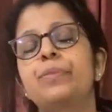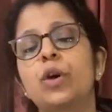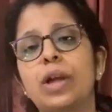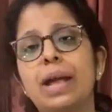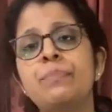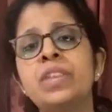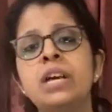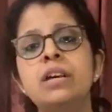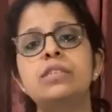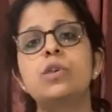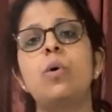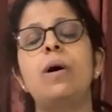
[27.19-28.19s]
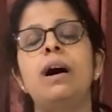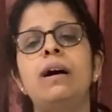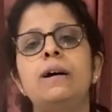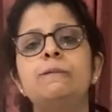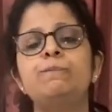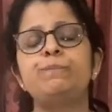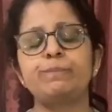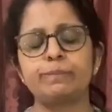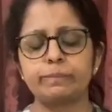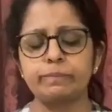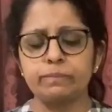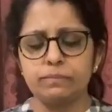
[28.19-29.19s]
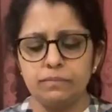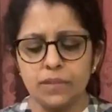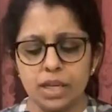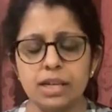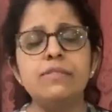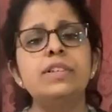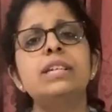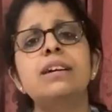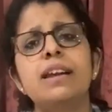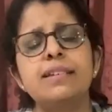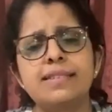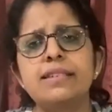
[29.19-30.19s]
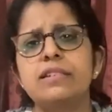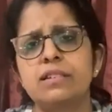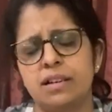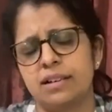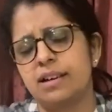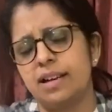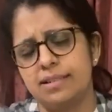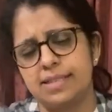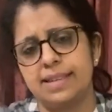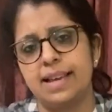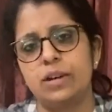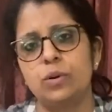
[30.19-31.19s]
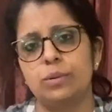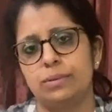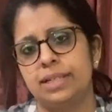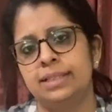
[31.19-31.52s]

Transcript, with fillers: Okay, so given the current scenario,